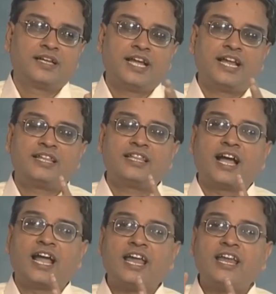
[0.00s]
and the
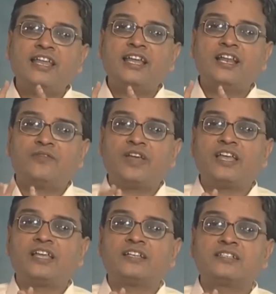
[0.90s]
ideal
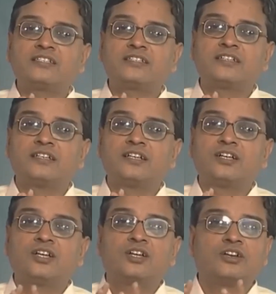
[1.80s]
way is
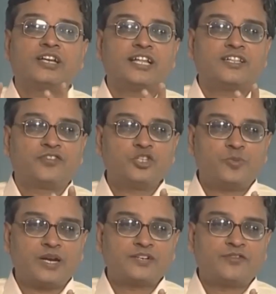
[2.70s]
take the fringe
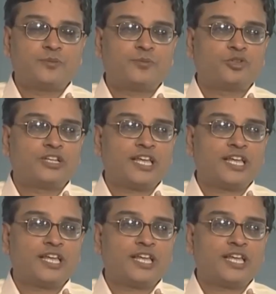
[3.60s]
pattern for both the